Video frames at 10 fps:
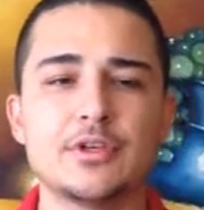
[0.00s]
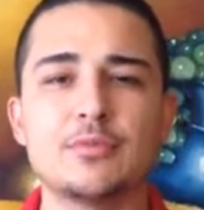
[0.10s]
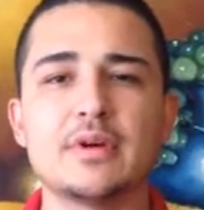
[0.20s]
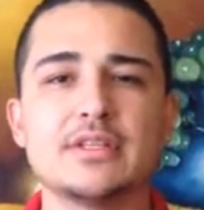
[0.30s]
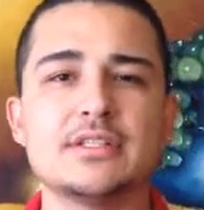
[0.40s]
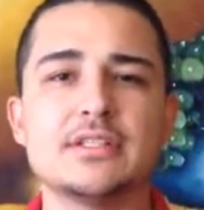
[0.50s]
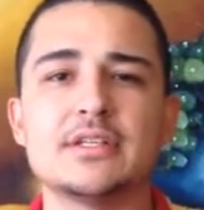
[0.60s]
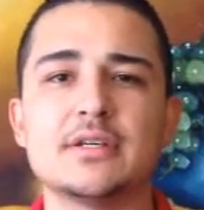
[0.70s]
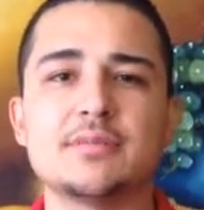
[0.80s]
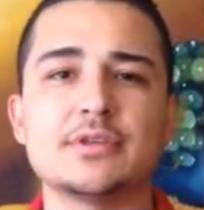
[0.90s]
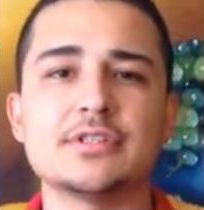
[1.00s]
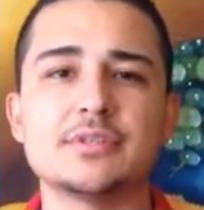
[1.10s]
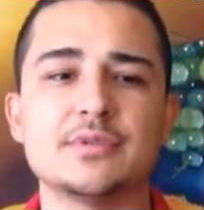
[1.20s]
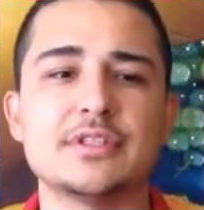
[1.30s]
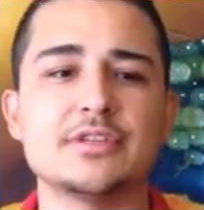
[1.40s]
You might see a
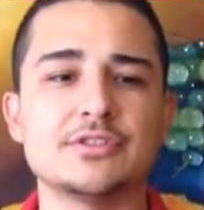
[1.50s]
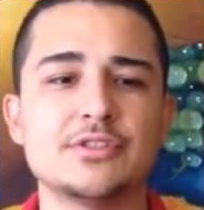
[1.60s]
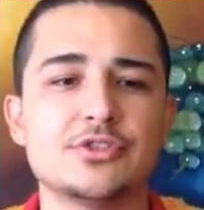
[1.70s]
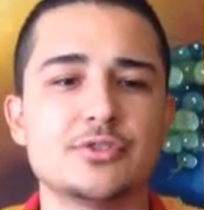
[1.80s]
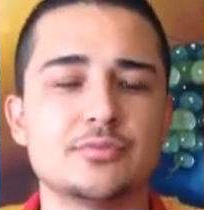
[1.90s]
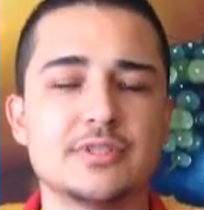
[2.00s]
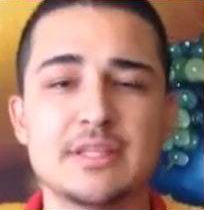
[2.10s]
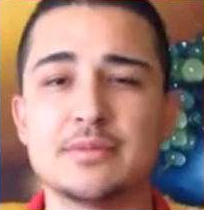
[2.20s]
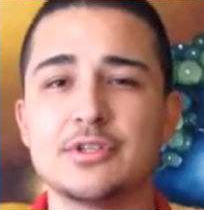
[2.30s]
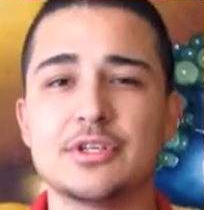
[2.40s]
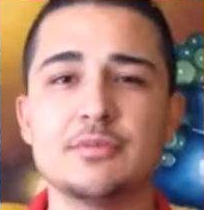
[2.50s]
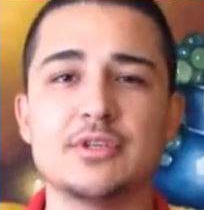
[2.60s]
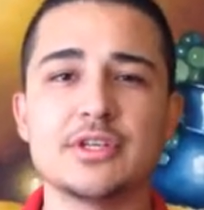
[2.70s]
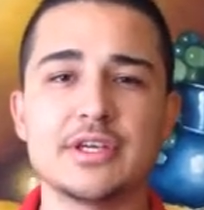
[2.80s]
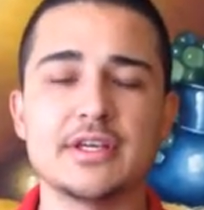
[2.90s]
person with Down syndrome attempting to
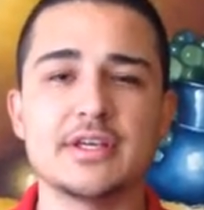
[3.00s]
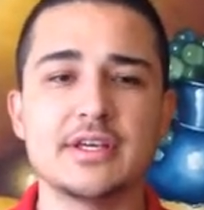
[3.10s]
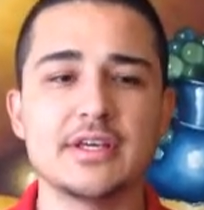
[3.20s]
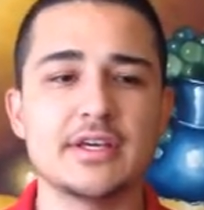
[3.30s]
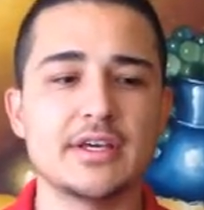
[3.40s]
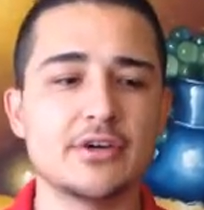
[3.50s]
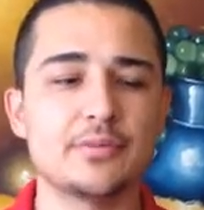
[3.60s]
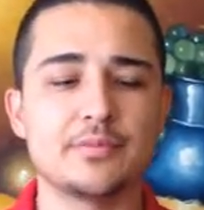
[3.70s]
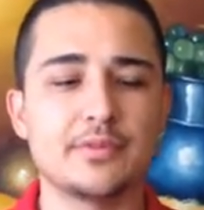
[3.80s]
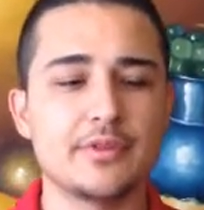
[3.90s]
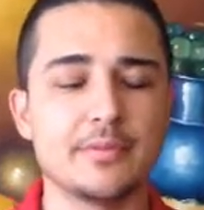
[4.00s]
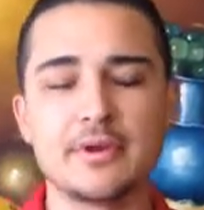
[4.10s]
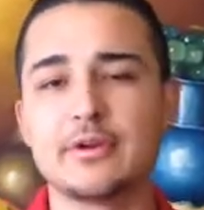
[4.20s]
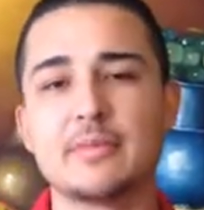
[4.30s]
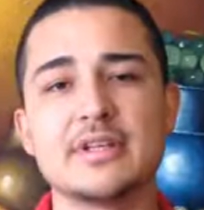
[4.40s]
communicate, and her
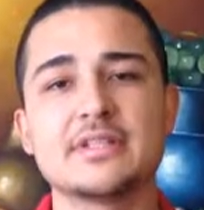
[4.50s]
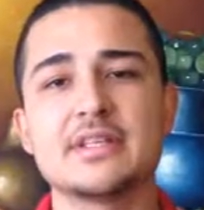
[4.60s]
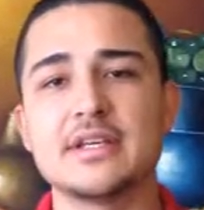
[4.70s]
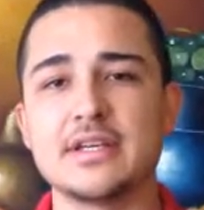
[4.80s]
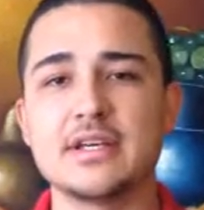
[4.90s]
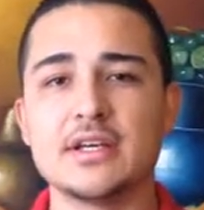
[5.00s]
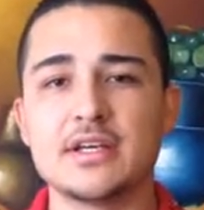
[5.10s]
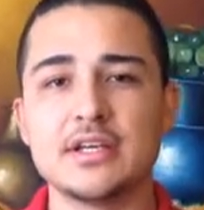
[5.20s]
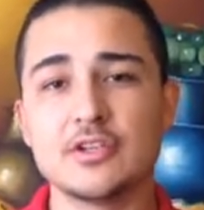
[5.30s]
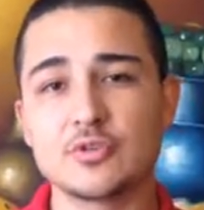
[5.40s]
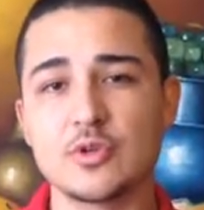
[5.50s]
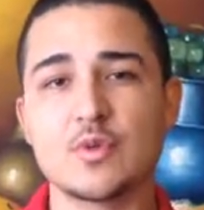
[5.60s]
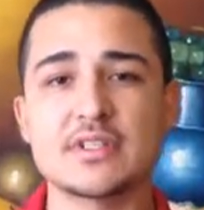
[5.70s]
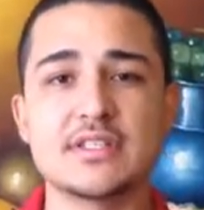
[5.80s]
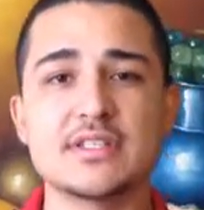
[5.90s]
parent might say, he knows what he
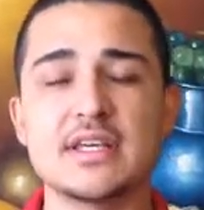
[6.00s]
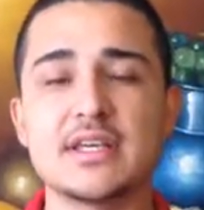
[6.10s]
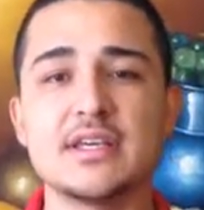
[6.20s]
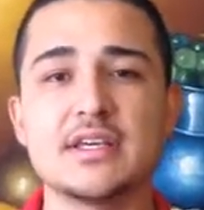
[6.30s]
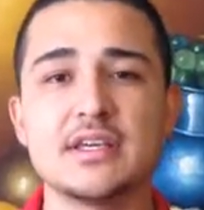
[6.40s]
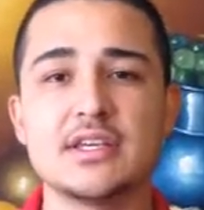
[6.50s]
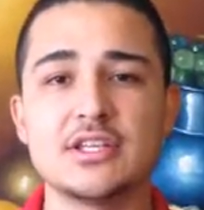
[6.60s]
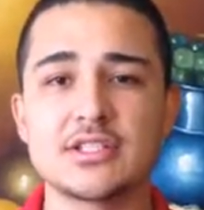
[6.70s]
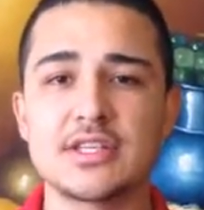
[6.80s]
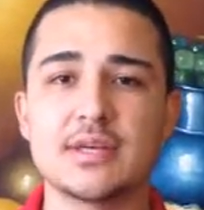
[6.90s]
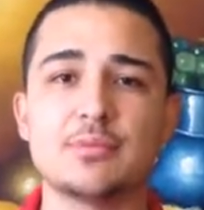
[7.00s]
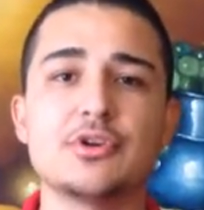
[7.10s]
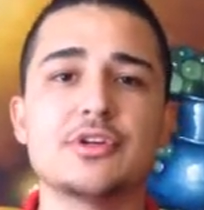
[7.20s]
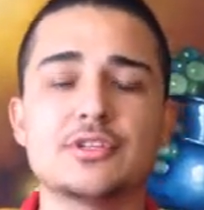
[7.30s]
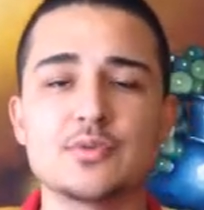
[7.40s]
wants to say, he just can't
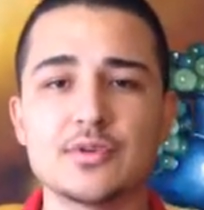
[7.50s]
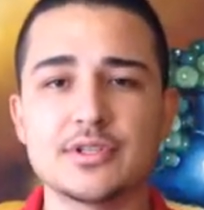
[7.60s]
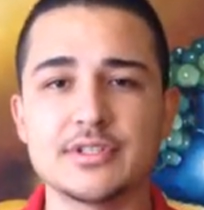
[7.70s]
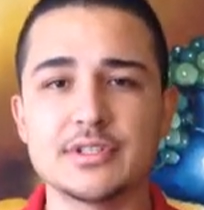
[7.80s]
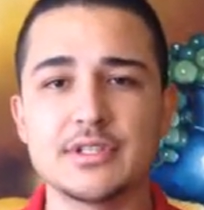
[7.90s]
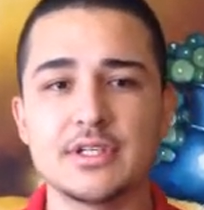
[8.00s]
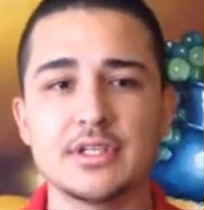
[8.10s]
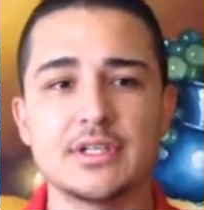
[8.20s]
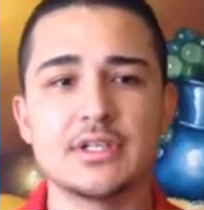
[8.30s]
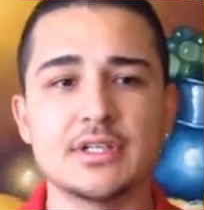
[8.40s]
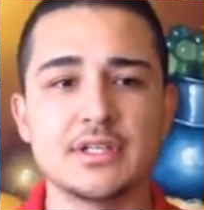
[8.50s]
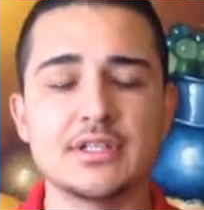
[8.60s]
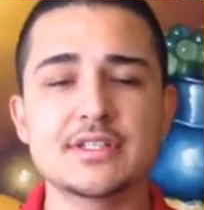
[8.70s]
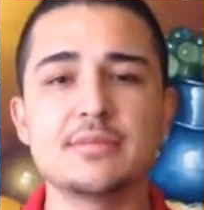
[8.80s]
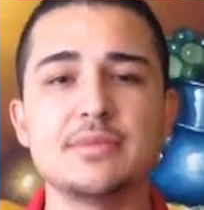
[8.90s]
put it into words.
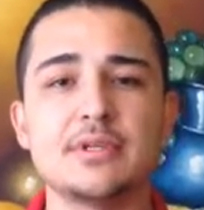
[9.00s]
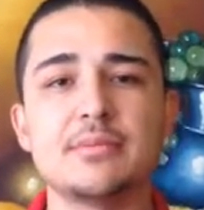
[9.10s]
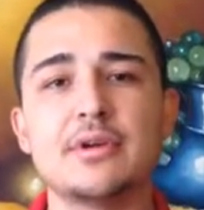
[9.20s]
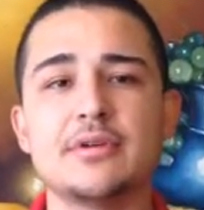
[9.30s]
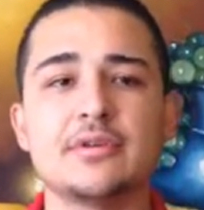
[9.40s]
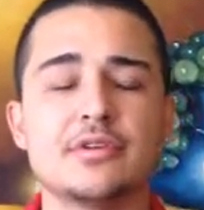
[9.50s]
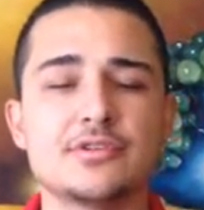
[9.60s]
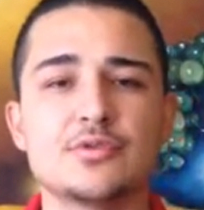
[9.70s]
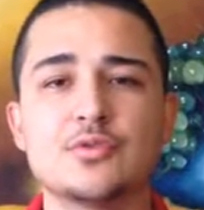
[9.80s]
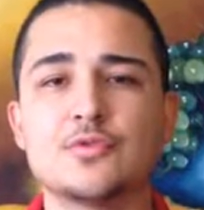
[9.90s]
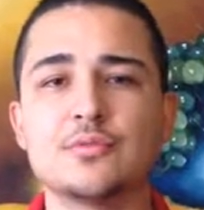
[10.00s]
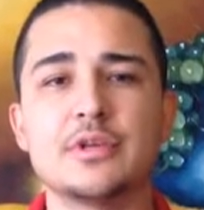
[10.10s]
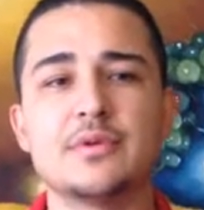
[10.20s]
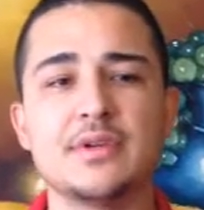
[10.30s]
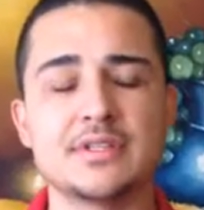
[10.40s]
This can be a barrier in school for
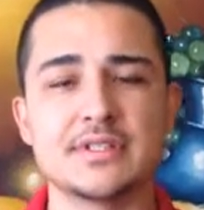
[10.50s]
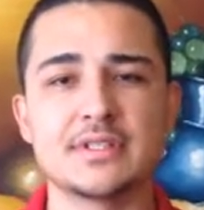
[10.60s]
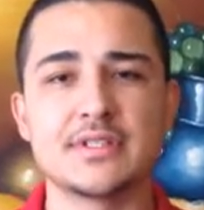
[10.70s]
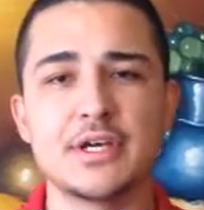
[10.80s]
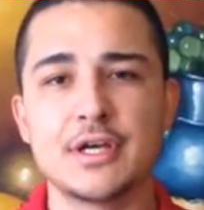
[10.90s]
many reasons.